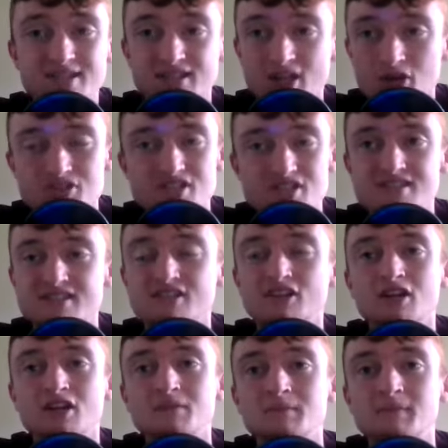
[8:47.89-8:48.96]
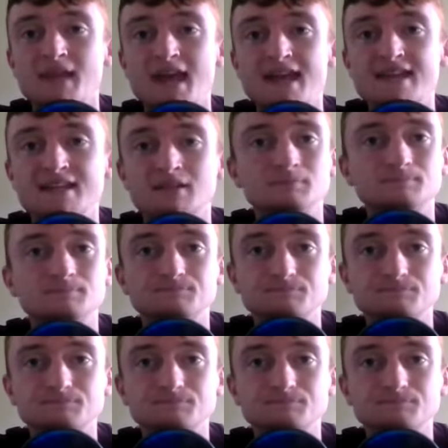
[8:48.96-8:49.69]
I know she's still going to be playing